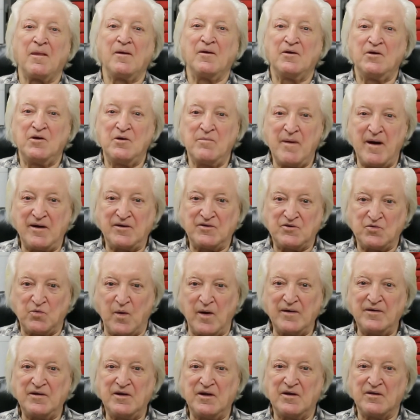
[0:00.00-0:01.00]
You make
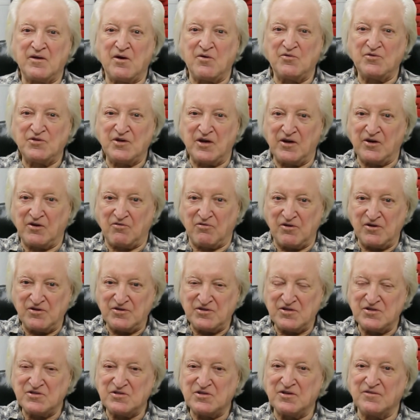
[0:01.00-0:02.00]
20 of those
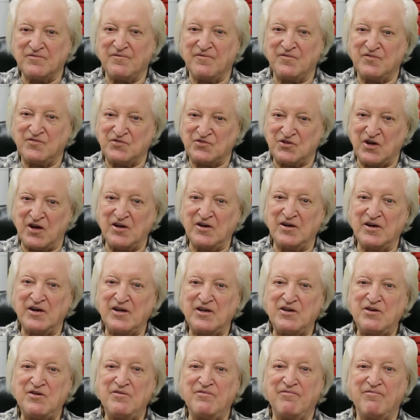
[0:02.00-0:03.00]
increases and suddenly
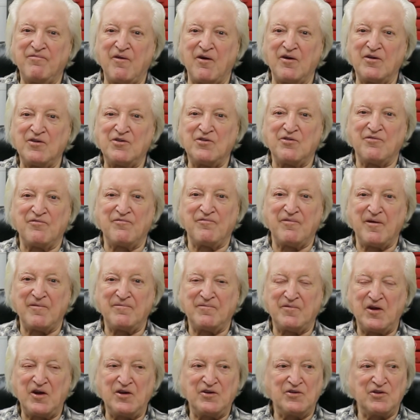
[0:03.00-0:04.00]
you find your
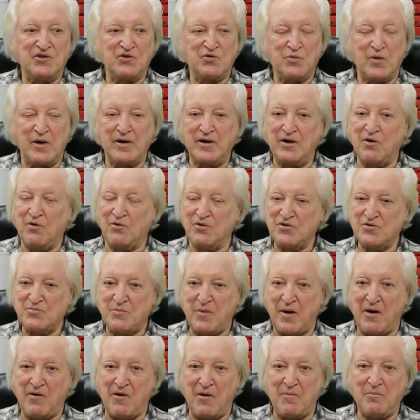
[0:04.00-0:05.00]
15 to 20
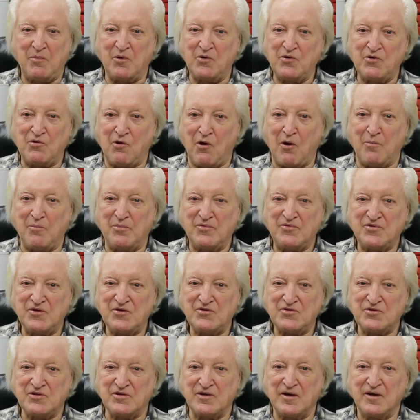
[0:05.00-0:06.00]
horsepower up on your
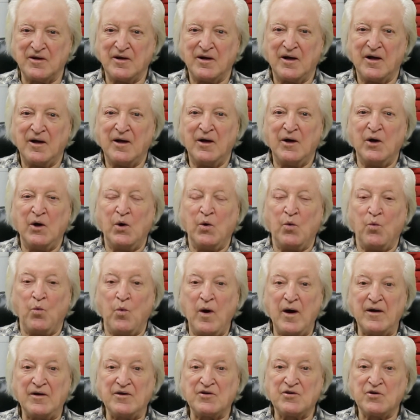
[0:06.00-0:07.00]
opposition,
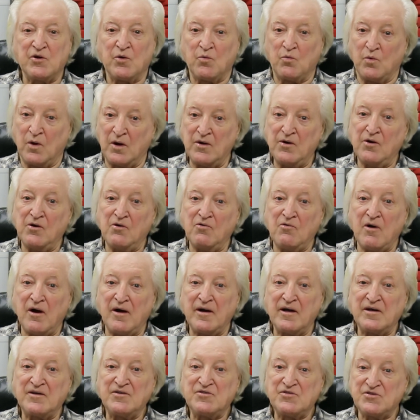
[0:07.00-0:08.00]
which when you're
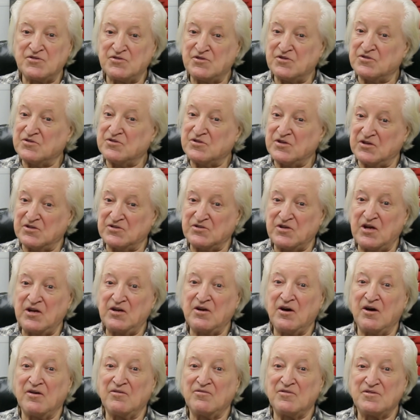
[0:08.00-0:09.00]
running just a
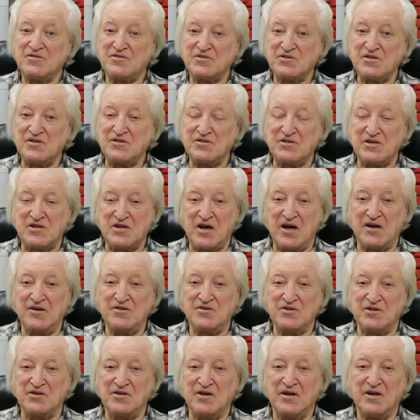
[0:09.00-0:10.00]
1600cc
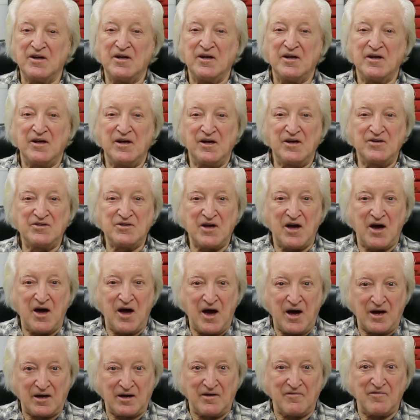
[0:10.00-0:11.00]
engine is a
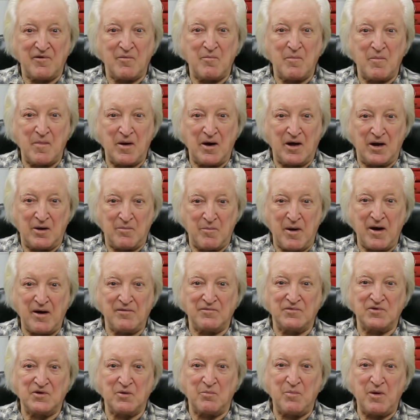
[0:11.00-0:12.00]
heck of an
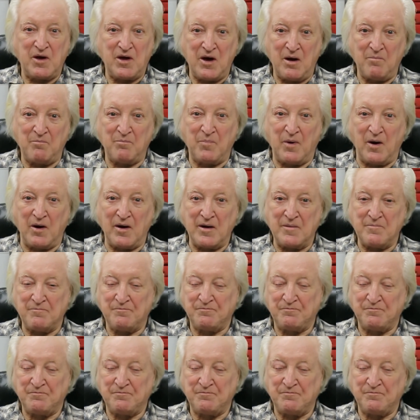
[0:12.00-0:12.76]
amount to be up by.